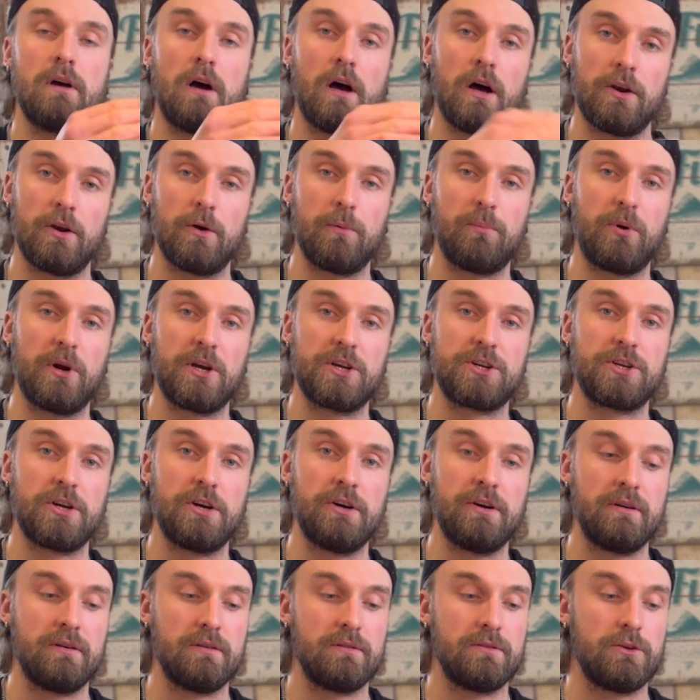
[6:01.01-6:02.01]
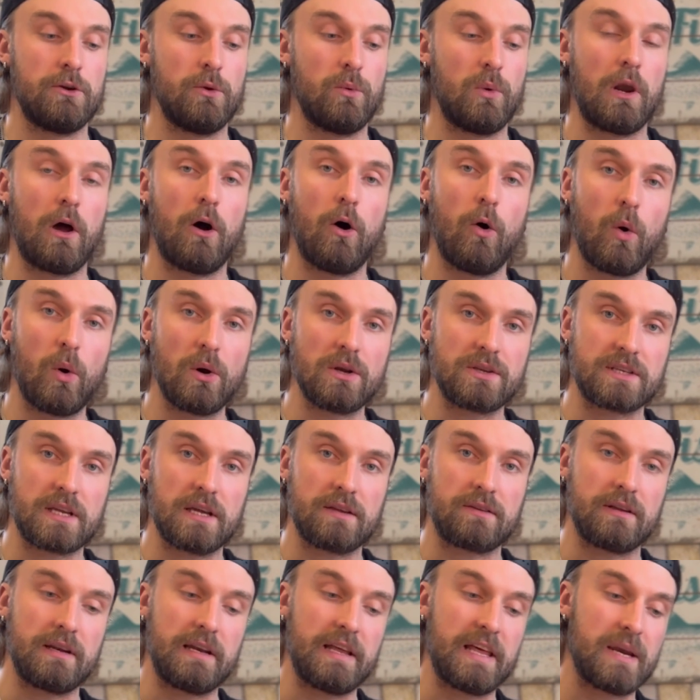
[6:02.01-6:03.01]
Under pressure, you will always
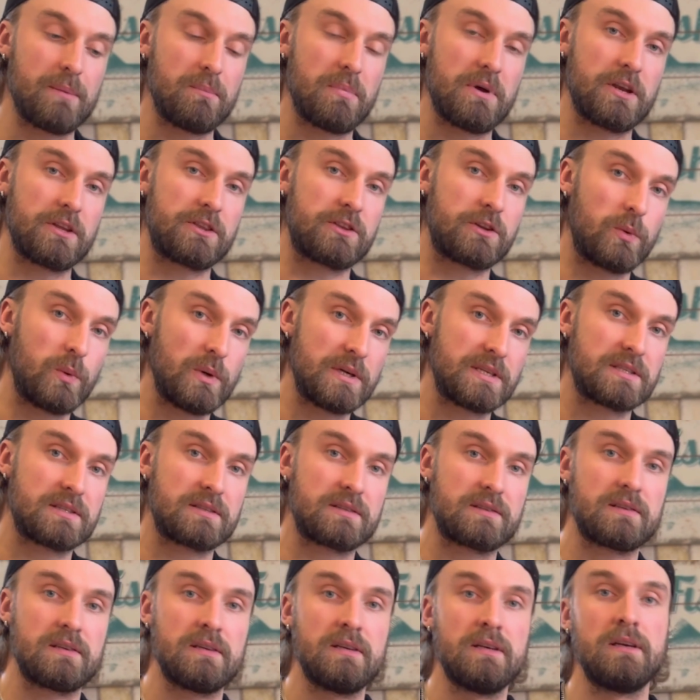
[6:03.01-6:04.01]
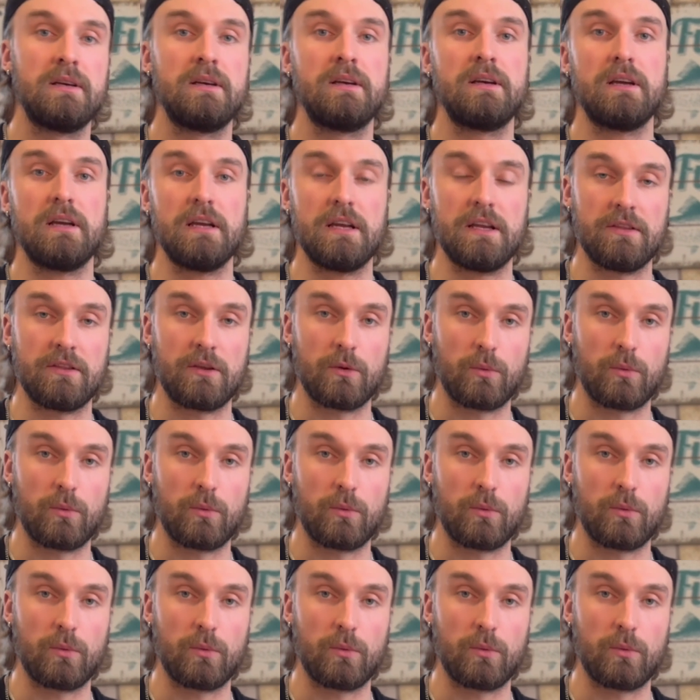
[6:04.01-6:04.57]
get a little bit of twist in the